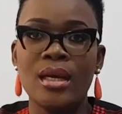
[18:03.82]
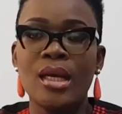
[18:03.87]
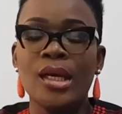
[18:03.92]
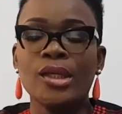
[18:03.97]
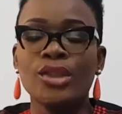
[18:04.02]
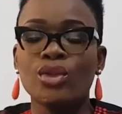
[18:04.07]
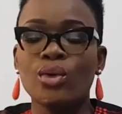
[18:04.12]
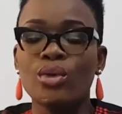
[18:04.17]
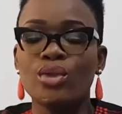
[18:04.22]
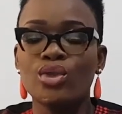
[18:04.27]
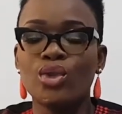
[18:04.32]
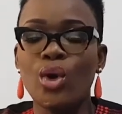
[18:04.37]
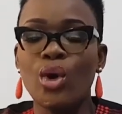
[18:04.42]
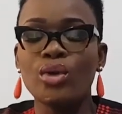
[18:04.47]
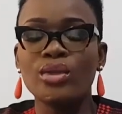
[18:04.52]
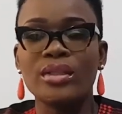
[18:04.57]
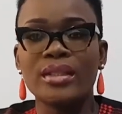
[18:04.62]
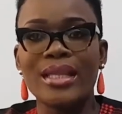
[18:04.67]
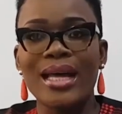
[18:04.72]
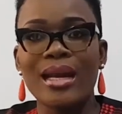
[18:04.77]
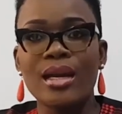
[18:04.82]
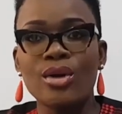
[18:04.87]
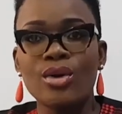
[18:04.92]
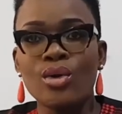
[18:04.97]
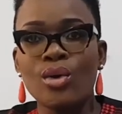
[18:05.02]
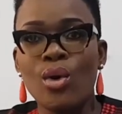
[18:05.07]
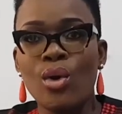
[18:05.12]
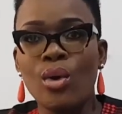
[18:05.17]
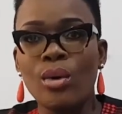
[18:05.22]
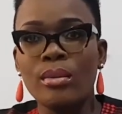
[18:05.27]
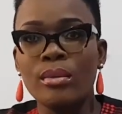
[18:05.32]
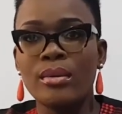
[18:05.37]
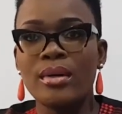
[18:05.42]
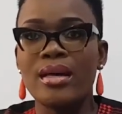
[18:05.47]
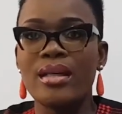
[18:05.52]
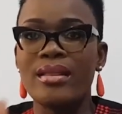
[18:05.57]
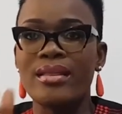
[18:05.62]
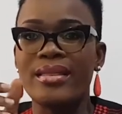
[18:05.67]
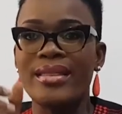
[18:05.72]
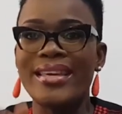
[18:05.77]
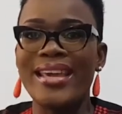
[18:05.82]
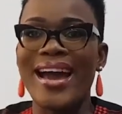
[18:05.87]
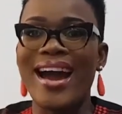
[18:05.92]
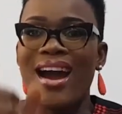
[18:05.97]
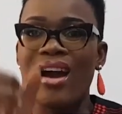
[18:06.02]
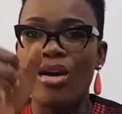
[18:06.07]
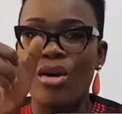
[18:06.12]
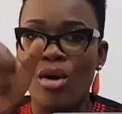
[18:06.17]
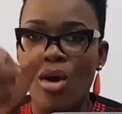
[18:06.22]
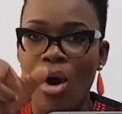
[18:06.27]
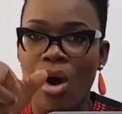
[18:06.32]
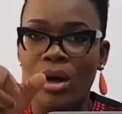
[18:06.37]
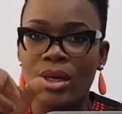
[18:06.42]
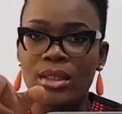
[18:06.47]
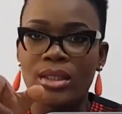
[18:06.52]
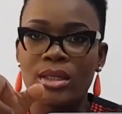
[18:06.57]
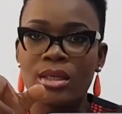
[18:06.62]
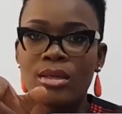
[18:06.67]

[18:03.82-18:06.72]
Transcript: So those that know their God.